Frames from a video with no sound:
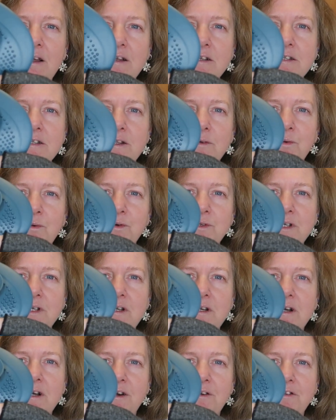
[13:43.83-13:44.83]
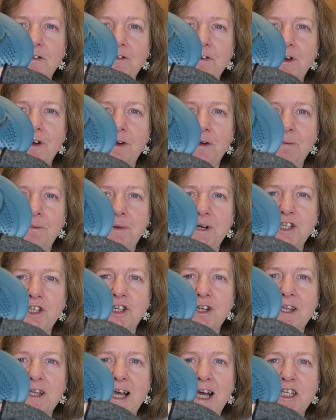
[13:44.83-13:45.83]
so the water can go through, but it
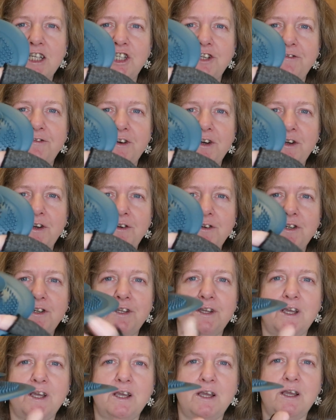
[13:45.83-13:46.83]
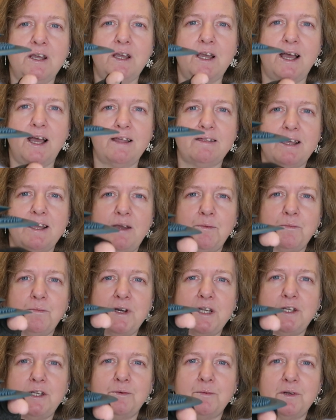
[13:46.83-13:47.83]
should catch your food. And then
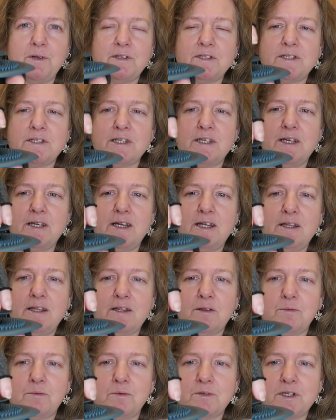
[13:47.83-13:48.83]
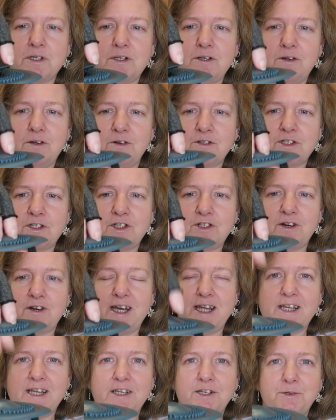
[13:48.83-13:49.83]
when you want the water not to
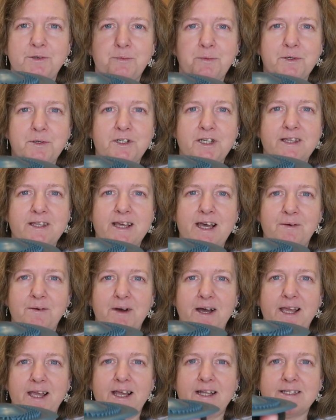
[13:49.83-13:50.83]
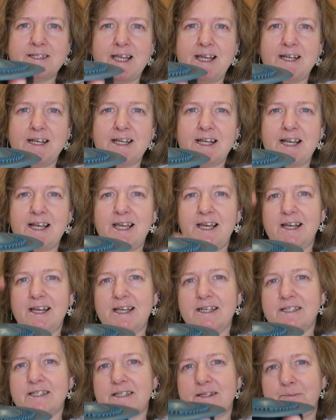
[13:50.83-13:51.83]
drain, you should push it that way. And technically, I
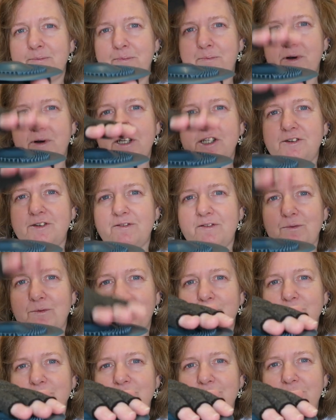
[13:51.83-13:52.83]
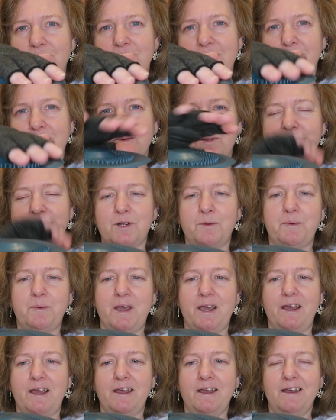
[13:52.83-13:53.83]
guess the pressure of the water on it will stop
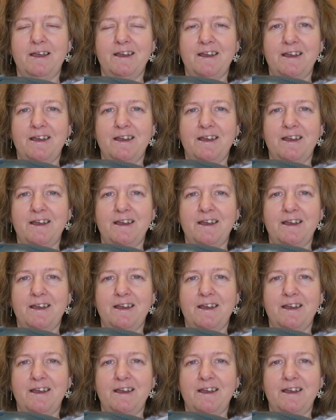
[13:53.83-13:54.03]
it.